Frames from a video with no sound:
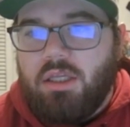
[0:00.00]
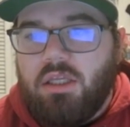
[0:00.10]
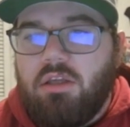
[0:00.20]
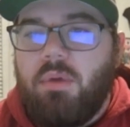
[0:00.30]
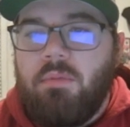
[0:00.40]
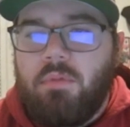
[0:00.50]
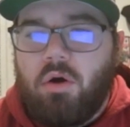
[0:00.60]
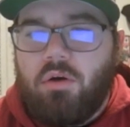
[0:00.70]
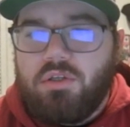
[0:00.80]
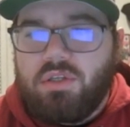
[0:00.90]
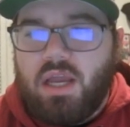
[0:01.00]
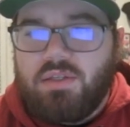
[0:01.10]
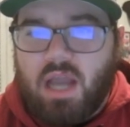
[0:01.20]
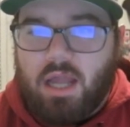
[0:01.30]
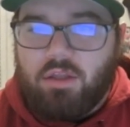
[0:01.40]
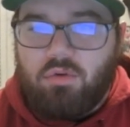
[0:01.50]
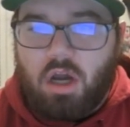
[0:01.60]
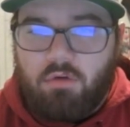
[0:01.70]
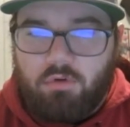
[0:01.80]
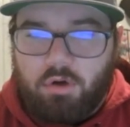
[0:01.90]
eBay Motors has got you
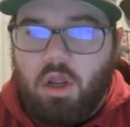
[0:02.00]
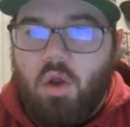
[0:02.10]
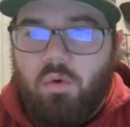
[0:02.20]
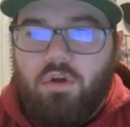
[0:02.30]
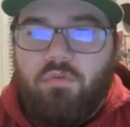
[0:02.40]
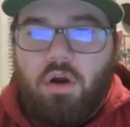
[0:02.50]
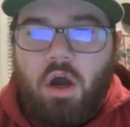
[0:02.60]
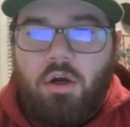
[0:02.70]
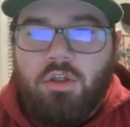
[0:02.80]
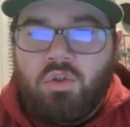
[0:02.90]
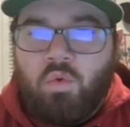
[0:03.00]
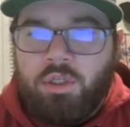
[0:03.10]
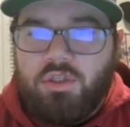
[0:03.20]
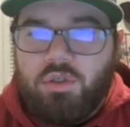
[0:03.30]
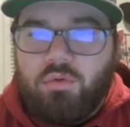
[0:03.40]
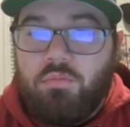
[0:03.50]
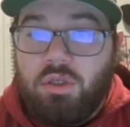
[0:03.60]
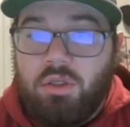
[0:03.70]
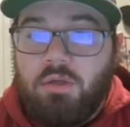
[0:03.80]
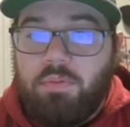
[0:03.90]
covered. With over 122
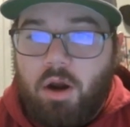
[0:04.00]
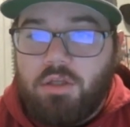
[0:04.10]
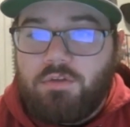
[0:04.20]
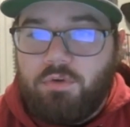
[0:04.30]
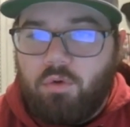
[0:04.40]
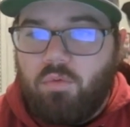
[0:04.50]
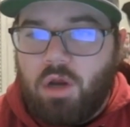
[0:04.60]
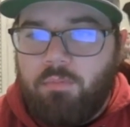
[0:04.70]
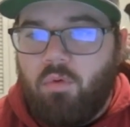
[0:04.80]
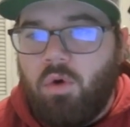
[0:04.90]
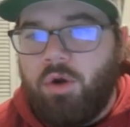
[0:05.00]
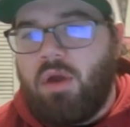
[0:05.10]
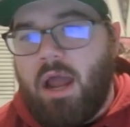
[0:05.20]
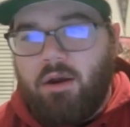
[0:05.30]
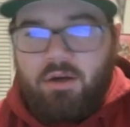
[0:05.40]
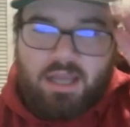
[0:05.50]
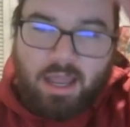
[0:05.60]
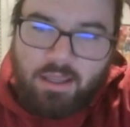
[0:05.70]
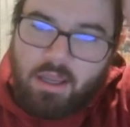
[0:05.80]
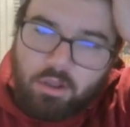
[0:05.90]
million parts for your number one ride or
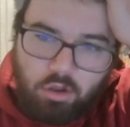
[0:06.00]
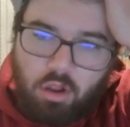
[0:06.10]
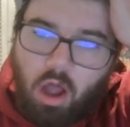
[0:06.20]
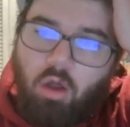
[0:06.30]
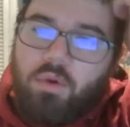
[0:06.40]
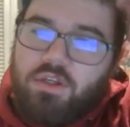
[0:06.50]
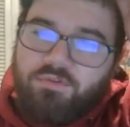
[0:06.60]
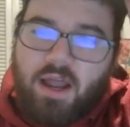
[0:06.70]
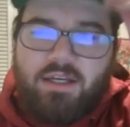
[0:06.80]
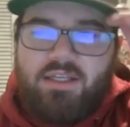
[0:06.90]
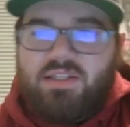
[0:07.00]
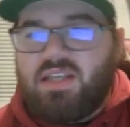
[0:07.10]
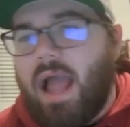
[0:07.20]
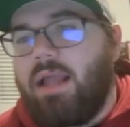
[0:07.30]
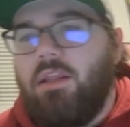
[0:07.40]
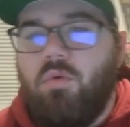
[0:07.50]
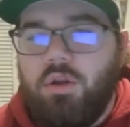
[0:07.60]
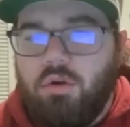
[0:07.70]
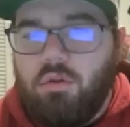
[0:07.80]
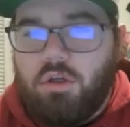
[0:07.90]
die, you'll always find exactly what
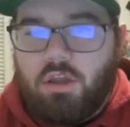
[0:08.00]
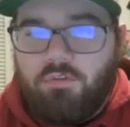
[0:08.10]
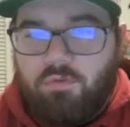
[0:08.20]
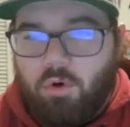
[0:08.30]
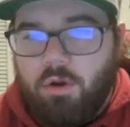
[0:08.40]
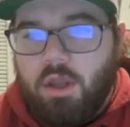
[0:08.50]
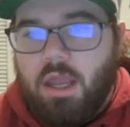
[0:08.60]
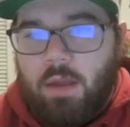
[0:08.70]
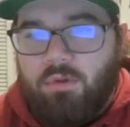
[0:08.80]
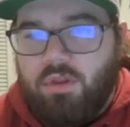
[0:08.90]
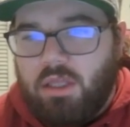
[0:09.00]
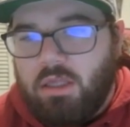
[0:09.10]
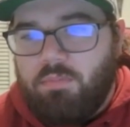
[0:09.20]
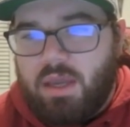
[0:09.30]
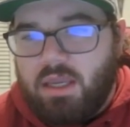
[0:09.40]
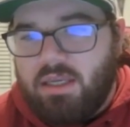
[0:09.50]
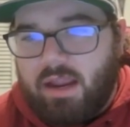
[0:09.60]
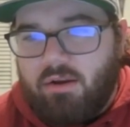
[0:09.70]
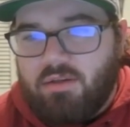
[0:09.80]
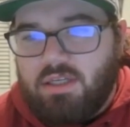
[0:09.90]
you're looking for. And with eBay
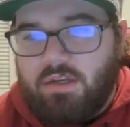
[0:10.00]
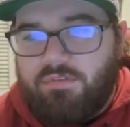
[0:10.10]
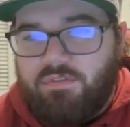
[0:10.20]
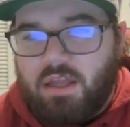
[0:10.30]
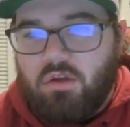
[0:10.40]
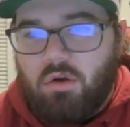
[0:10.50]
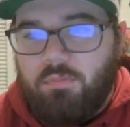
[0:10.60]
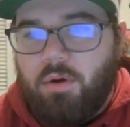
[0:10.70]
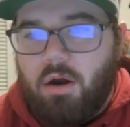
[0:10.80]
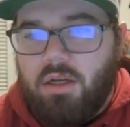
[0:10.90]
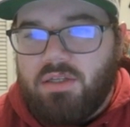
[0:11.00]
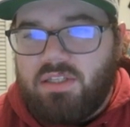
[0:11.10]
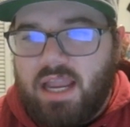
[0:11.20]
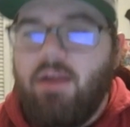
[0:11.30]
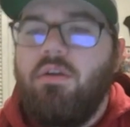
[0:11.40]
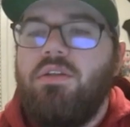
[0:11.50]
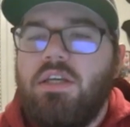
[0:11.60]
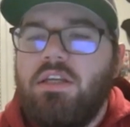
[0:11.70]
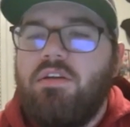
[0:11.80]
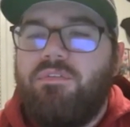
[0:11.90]
Guaranteed Fit, your part is
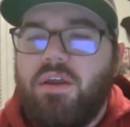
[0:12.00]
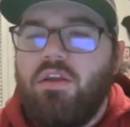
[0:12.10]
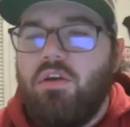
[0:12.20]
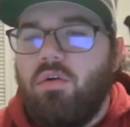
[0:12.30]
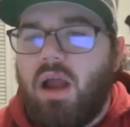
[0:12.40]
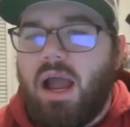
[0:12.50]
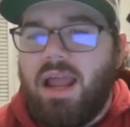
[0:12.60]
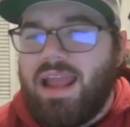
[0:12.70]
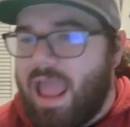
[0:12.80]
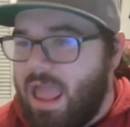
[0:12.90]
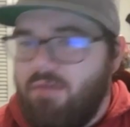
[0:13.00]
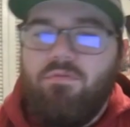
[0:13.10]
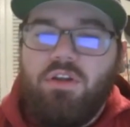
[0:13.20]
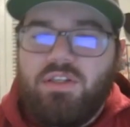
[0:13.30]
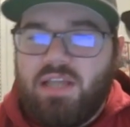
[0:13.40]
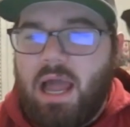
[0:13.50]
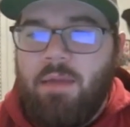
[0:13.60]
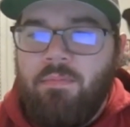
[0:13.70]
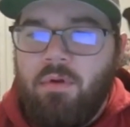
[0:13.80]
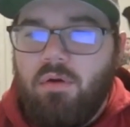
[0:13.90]
guaranteed to fit your ride every
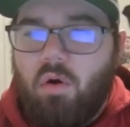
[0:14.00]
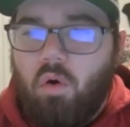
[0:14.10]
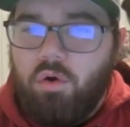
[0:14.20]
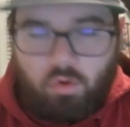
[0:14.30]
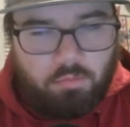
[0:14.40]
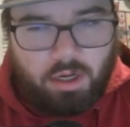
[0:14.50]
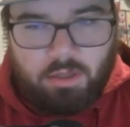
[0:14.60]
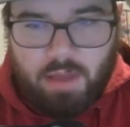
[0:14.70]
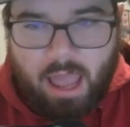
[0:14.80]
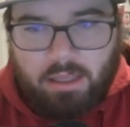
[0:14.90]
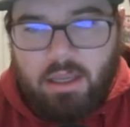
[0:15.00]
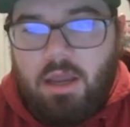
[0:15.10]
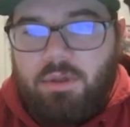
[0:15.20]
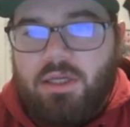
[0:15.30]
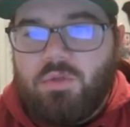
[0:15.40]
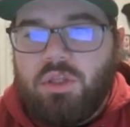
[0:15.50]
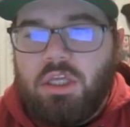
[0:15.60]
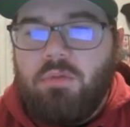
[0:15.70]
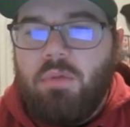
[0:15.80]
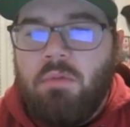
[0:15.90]
time, or your money back. Because with
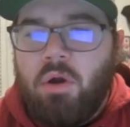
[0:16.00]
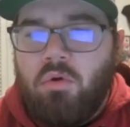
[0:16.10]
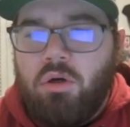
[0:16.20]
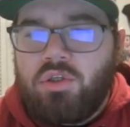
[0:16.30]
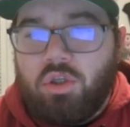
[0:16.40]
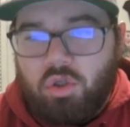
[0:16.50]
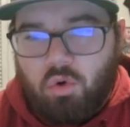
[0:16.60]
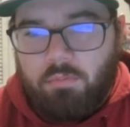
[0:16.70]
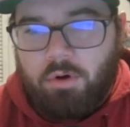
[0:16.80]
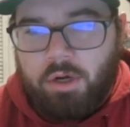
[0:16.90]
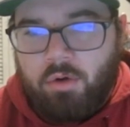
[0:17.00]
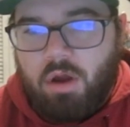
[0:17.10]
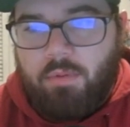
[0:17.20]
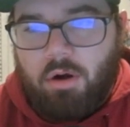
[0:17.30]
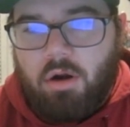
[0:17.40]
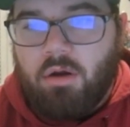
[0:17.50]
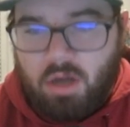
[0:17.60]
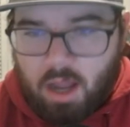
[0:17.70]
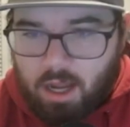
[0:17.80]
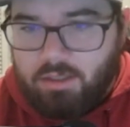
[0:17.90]
eBay Motors, you're burning rubber,
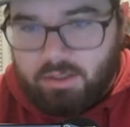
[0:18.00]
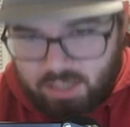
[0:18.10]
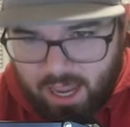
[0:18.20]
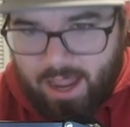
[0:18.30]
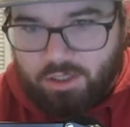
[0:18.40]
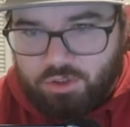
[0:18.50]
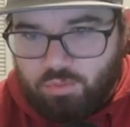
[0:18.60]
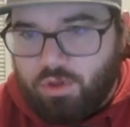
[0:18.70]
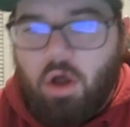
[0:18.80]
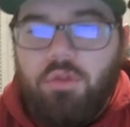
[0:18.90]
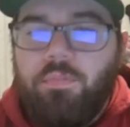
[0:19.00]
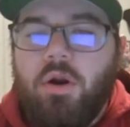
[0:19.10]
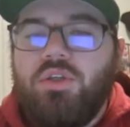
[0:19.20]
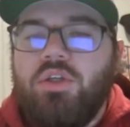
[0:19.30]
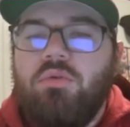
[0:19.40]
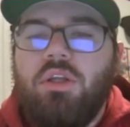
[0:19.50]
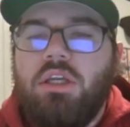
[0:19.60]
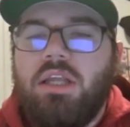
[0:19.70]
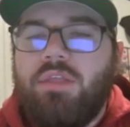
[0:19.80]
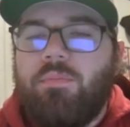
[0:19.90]
not cash. With all the parts you
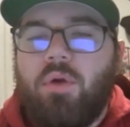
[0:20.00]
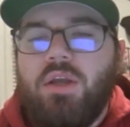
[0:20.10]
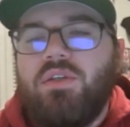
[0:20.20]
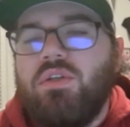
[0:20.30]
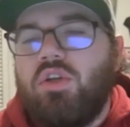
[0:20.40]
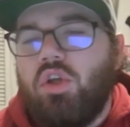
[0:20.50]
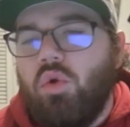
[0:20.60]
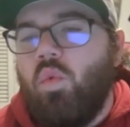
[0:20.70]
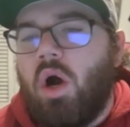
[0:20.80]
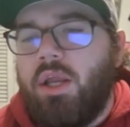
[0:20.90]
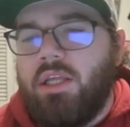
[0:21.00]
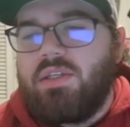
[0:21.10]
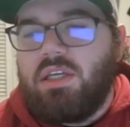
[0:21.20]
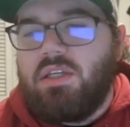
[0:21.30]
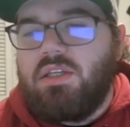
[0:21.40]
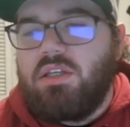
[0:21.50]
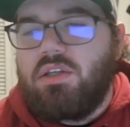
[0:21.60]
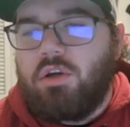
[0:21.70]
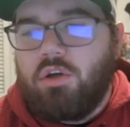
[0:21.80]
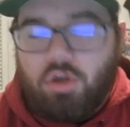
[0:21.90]
need at the prices you want, it's easy to
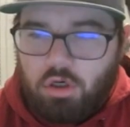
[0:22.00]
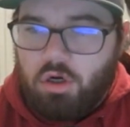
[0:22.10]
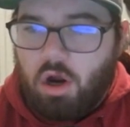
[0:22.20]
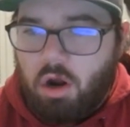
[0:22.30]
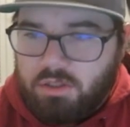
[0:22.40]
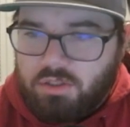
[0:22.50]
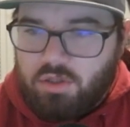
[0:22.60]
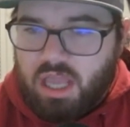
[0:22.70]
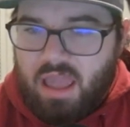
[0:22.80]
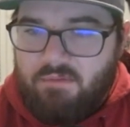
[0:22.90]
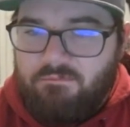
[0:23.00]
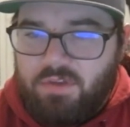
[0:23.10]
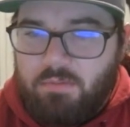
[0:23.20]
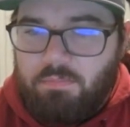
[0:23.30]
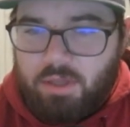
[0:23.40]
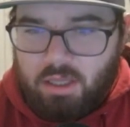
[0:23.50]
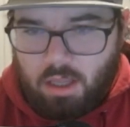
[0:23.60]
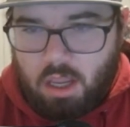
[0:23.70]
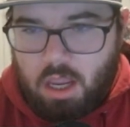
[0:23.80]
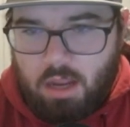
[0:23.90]
turn your car into the MVP
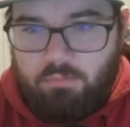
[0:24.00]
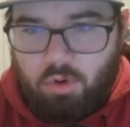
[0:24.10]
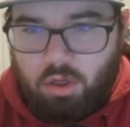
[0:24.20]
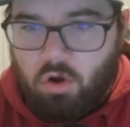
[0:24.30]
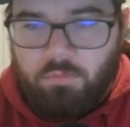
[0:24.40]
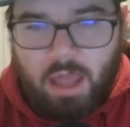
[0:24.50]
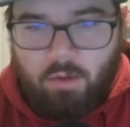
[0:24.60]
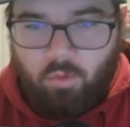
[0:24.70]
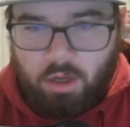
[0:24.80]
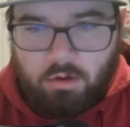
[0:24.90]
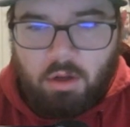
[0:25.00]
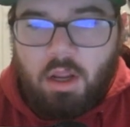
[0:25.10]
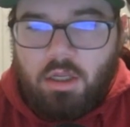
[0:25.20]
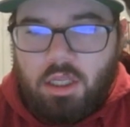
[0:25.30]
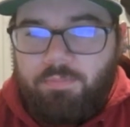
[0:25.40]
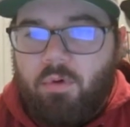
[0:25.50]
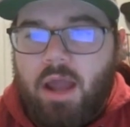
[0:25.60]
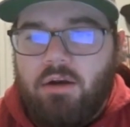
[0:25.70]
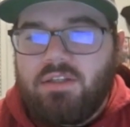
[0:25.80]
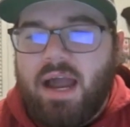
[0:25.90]
and bring home that win. Keep your
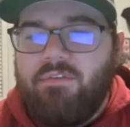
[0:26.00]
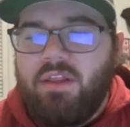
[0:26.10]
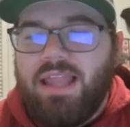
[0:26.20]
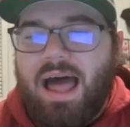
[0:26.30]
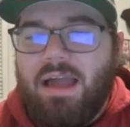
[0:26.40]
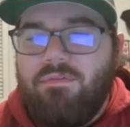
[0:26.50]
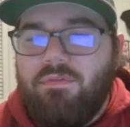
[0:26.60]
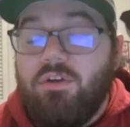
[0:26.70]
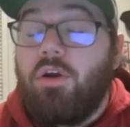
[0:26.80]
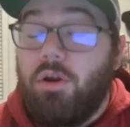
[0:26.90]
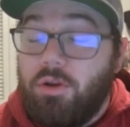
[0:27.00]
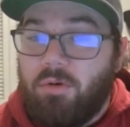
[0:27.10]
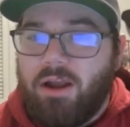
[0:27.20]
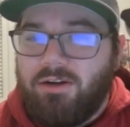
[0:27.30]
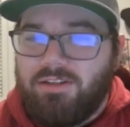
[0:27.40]
ride or die alive. Your ride